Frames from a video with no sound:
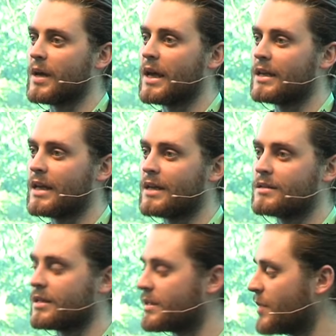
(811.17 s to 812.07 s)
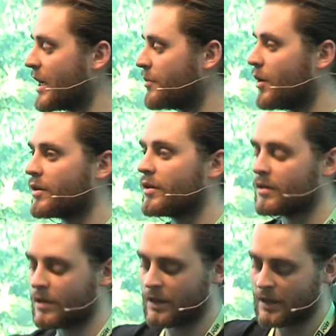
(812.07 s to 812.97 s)
man has in his back pocket.
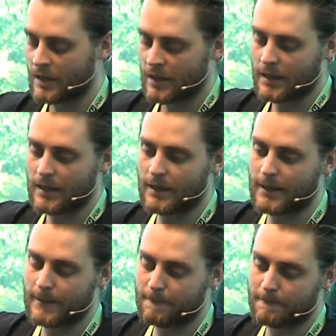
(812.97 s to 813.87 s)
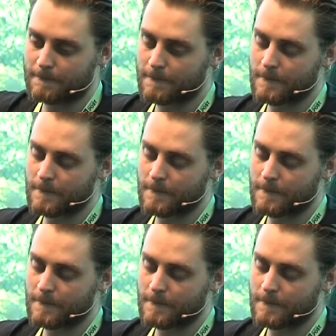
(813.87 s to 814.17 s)
Um,